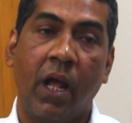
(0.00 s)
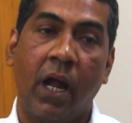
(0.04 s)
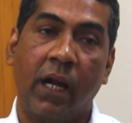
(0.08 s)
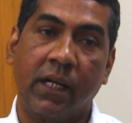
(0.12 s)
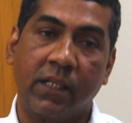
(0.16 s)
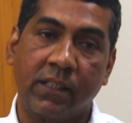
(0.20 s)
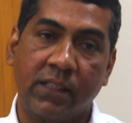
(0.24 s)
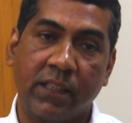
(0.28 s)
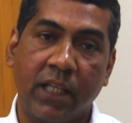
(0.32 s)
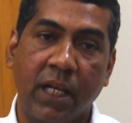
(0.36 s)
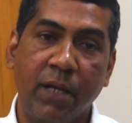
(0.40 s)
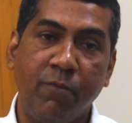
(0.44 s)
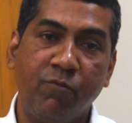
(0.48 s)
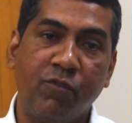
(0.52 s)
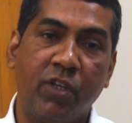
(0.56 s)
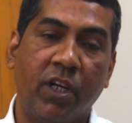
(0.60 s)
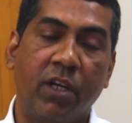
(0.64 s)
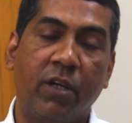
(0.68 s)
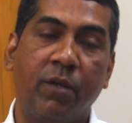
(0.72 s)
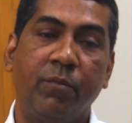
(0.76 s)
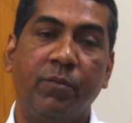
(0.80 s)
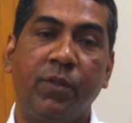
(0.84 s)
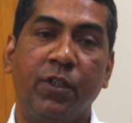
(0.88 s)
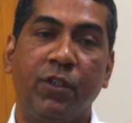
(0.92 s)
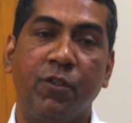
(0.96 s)
At the same
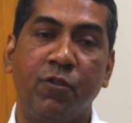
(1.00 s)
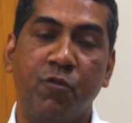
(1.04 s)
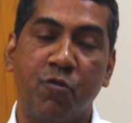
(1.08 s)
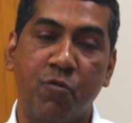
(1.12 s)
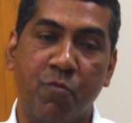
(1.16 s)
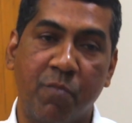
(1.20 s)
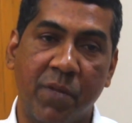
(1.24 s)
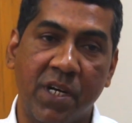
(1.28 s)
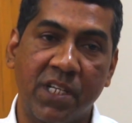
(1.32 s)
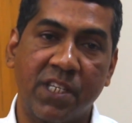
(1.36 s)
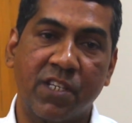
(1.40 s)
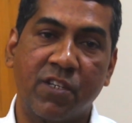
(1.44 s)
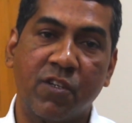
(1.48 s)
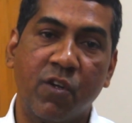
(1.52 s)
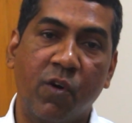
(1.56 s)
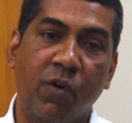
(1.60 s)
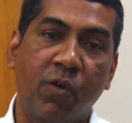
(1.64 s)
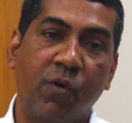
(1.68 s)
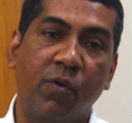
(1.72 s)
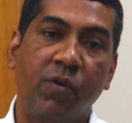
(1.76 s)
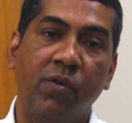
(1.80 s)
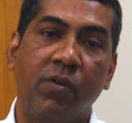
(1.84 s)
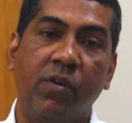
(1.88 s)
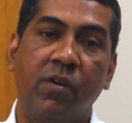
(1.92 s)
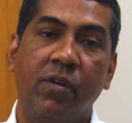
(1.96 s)
time, you must
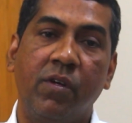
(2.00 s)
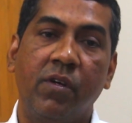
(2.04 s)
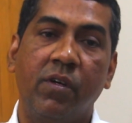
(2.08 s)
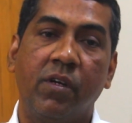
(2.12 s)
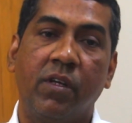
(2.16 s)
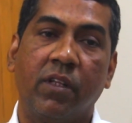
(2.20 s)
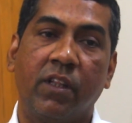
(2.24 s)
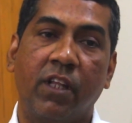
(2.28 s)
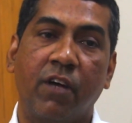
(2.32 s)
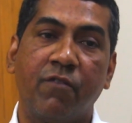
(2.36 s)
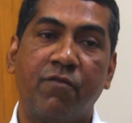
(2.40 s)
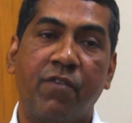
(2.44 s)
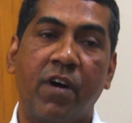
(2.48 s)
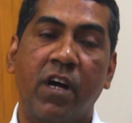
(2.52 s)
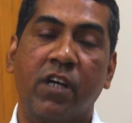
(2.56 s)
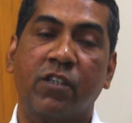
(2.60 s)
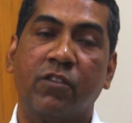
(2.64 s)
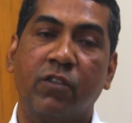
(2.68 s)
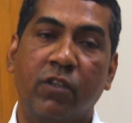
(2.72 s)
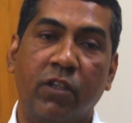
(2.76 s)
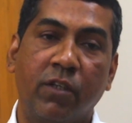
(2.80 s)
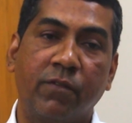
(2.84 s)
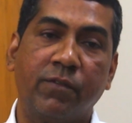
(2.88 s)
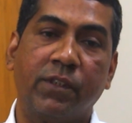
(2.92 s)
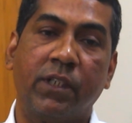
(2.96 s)
know the
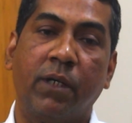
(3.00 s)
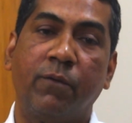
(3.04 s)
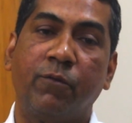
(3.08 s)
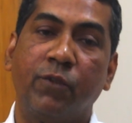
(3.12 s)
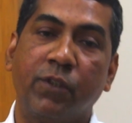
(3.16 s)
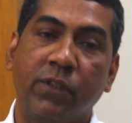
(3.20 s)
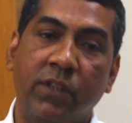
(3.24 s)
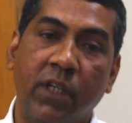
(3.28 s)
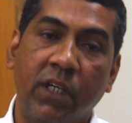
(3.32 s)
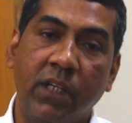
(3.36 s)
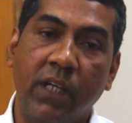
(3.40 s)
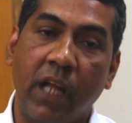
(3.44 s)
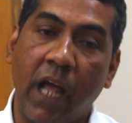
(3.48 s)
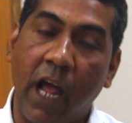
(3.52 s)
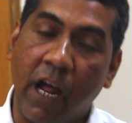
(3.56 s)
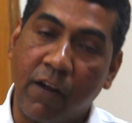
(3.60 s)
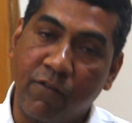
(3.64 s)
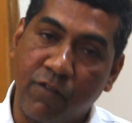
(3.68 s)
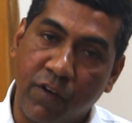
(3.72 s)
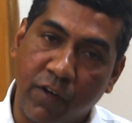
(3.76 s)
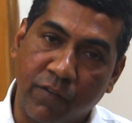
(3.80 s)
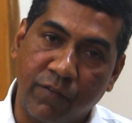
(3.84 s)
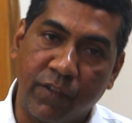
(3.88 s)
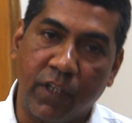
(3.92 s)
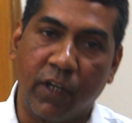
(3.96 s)
function of subordinate
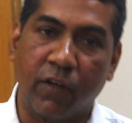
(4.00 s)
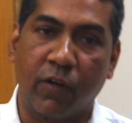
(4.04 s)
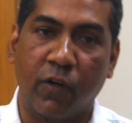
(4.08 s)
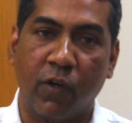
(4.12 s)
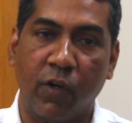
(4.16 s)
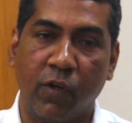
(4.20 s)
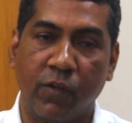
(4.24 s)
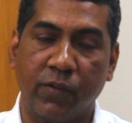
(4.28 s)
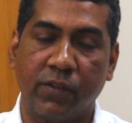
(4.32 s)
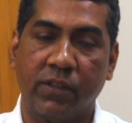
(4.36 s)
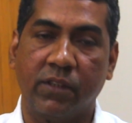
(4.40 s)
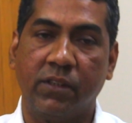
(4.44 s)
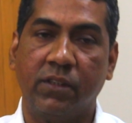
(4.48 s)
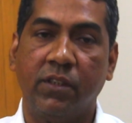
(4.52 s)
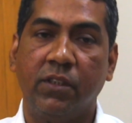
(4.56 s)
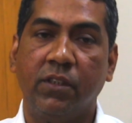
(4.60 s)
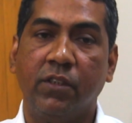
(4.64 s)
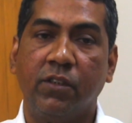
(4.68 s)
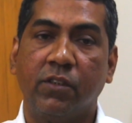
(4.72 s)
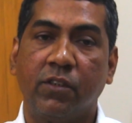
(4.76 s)
adverbial clause.